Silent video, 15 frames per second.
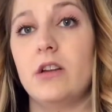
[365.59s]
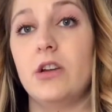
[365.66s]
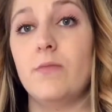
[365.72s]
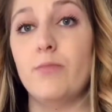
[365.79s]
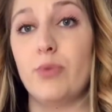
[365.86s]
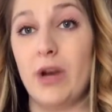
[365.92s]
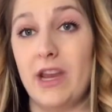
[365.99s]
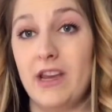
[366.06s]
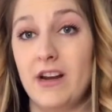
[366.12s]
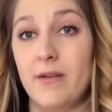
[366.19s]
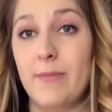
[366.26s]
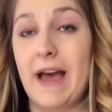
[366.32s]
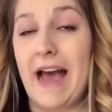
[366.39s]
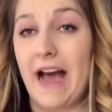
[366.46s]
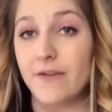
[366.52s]
break it
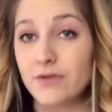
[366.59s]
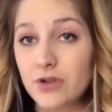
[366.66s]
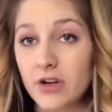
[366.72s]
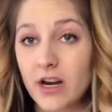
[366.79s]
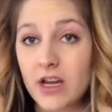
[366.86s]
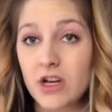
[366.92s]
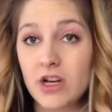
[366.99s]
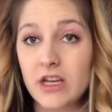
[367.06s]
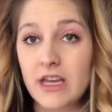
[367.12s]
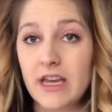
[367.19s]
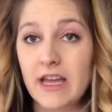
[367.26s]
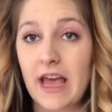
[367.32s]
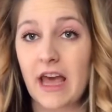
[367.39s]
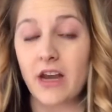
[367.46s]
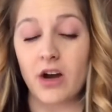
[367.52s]
up after I cook
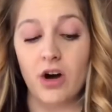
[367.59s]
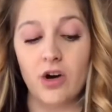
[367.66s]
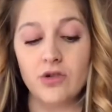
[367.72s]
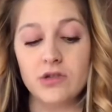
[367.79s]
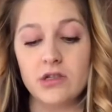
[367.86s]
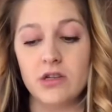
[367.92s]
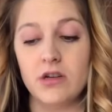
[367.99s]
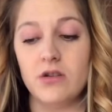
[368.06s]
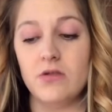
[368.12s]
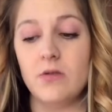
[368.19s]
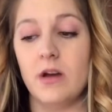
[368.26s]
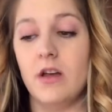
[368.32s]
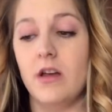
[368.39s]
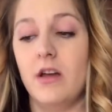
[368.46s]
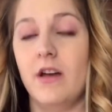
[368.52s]
it, and also
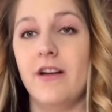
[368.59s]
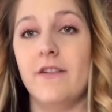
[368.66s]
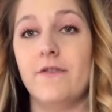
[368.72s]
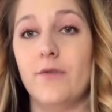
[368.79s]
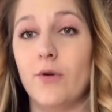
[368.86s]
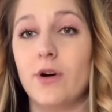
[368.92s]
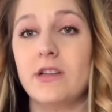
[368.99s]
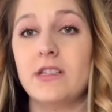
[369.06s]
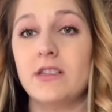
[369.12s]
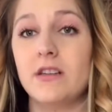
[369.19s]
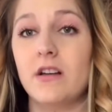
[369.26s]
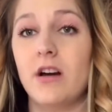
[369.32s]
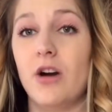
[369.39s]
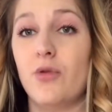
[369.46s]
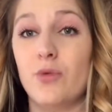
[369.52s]
forks
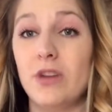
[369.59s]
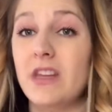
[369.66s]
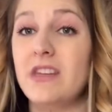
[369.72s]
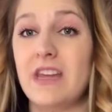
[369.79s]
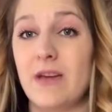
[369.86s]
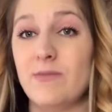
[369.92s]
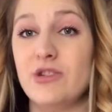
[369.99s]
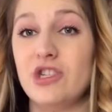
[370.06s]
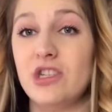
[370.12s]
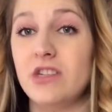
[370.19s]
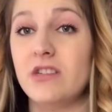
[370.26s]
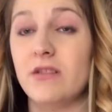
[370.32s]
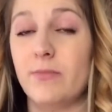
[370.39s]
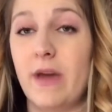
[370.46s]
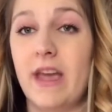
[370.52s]
are really damaging
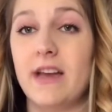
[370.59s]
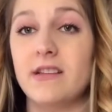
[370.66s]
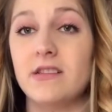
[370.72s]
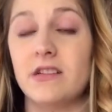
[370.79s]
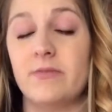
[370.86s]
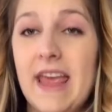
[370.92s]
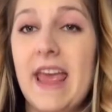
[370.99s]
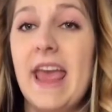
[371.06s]
to pans.